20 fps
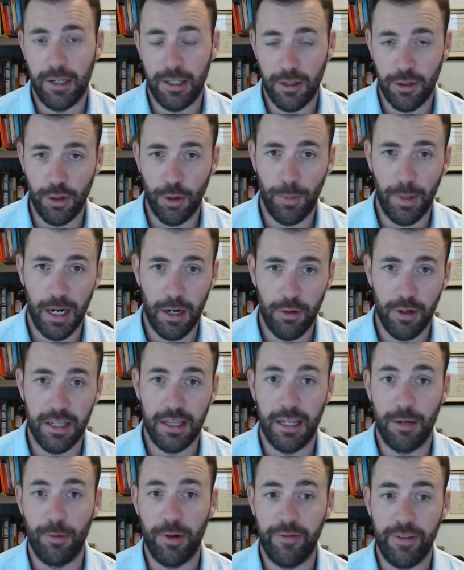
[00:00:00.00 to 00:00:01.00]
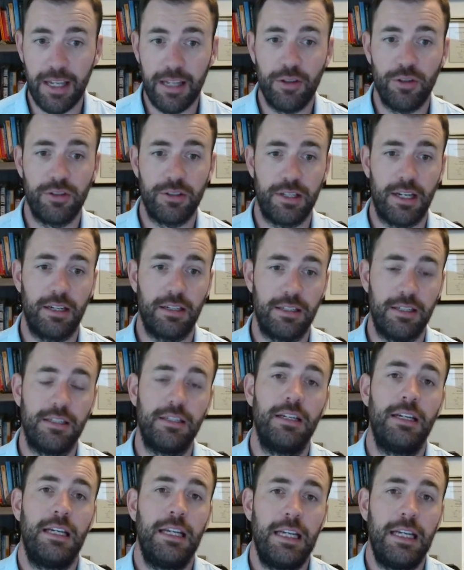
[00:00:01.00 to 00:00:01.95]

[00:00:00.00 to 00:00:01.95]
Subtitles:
chalcopyrite that we've intersected